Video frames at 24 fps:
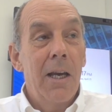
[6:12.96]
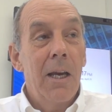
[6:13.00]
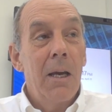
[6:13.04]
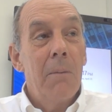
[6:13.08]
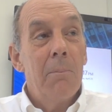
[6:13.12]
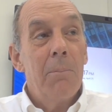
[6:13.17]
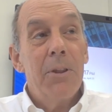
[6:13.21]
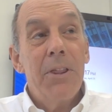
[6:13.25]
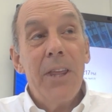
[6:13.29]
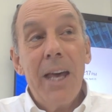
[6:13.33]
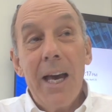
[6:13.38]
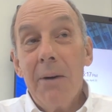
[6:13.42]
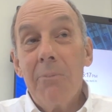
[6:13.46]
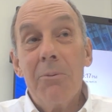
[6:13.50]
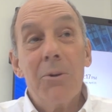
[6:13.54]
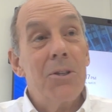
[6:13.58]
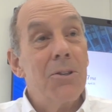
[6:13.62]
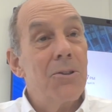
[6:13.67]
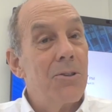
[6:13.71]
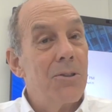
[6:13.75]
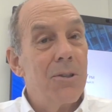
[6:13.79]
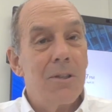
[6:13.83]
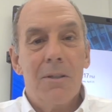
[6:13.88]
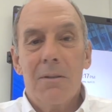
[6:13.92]
But that
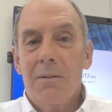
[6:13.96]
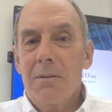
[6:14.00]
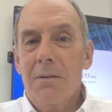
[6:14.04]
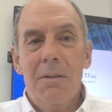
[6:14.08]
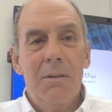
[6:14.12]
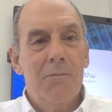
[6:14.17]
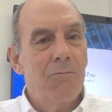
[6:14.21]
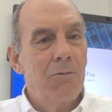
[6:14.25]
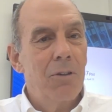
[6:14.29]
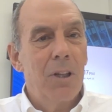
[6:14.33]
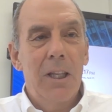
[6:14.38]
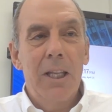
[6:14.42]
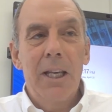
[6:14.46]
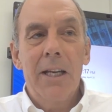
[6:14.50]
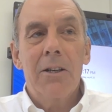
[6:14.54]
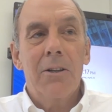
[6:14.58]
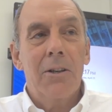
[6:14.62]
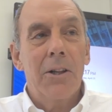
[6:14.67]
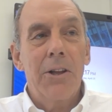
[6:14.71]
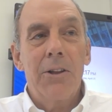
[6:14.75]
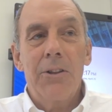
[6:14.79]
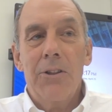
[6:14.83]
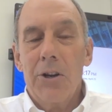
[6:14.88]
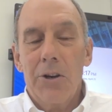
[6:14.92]
was
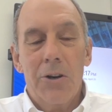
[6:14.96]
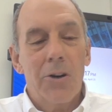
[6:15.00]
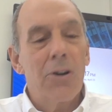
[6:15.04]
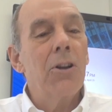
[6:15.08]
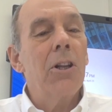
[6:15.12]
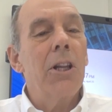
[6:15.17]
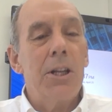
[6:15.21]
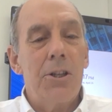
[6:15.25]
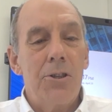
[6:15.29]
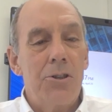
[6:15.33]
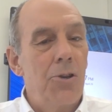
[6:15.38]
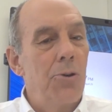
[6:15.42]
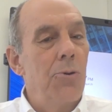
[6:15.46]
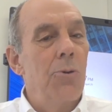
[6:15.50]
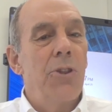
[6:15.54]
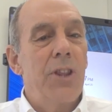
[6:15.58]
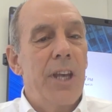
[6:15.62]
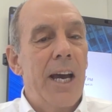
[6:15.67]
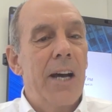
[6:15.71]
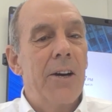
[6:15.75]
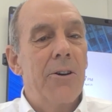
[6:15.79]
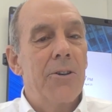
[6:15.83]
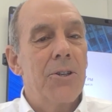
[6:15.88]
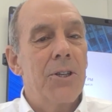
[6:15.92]
literally the early
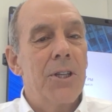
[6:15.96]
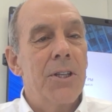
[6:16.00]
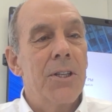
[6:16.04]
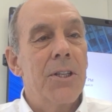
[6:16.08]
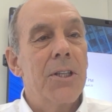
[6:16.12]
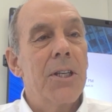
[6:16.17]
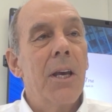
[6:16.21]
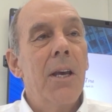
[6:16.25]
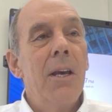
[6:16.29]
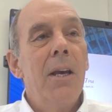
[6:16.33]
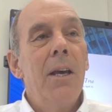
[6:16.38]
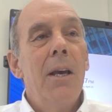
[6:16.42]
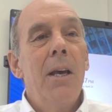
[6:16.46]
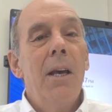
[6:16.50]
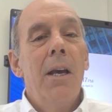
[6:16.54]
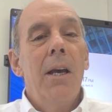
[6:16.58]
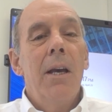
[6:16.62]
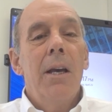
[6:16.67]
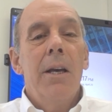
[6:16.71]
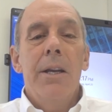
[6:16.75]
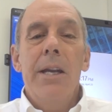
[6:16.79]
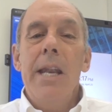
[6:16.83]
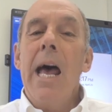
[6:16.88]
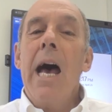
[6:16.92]
2000s.
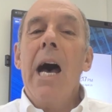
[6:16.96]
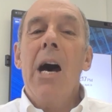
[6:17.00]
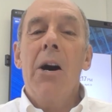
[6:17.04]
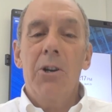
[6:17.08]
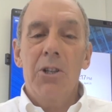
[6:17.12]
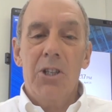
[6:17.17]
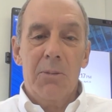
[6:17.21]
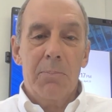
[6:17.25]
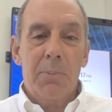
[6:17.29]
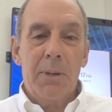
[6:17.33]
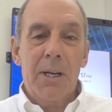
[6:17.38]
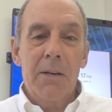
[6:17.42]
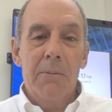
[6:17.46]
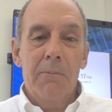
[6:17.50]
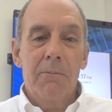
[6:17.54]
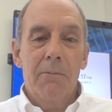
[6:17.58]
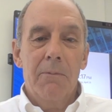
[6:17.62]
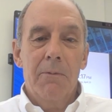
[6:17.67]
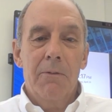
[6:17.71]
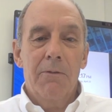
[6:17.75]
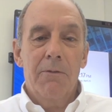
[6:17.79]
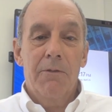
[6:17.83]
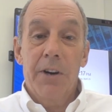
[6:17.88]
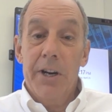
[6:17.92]
Now it's become
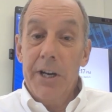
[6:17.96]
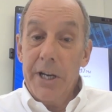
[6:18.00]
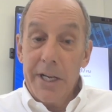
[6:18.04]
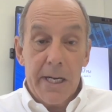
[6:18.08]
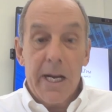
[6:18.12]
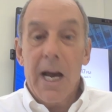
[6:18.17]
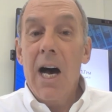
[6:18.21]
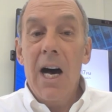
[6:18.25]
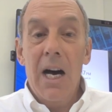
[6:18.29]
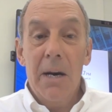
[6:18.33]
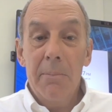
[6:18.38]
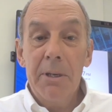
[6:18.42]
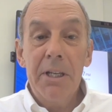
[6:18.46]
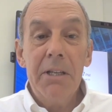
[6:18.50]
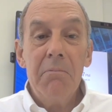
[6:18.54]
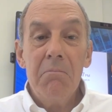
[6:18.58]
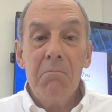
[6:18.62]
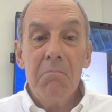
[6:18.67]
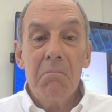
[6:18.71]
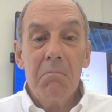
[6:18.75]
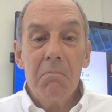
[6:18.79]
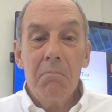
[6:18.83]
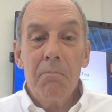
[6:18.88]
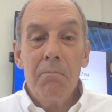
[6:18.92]
very common.
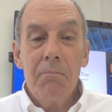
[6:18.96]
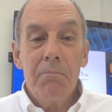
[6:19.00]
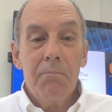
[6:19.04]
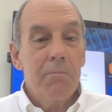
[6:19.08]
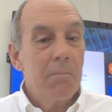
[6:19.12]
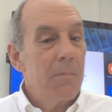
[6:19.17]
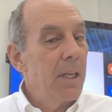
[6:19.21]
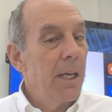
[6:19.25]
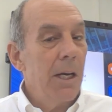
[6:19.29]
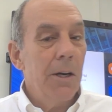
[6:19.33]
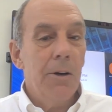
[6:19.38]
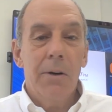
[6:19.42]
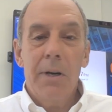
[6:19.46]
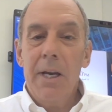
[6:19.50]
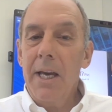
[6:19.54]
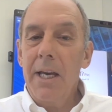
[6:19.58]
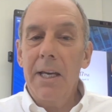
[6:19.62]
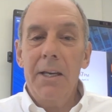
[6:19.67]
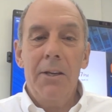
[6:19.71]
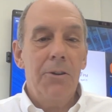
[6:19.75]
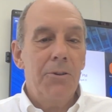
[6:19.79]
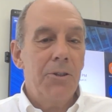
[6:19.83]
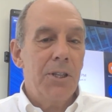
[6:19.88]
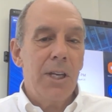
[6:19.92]
Hey,
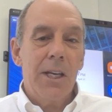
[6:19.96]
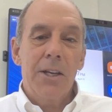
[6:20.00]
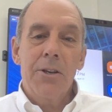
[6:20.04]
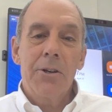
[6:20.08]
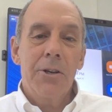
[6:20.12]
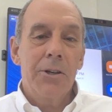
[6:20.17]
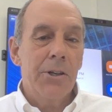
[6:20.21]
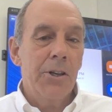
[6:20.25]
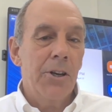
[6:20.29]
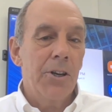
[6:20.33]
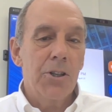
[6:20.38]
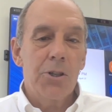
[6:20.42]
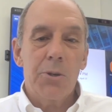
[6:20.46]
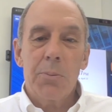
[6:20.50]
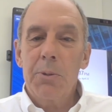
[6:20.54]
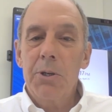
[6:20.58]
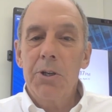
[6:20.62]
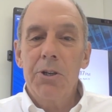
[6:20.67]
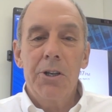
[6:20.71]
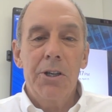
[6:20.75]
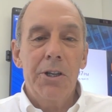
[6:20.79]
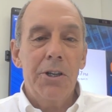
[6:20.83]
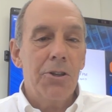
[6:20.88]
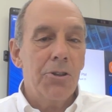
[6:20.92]
you say you're an
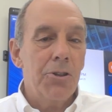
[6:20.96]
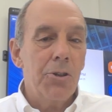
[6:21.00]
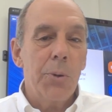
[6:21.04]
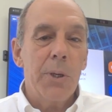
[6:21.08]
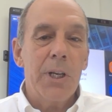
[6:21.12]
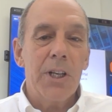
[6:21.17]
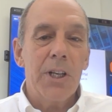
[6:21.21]
entrepreneur, you're doing a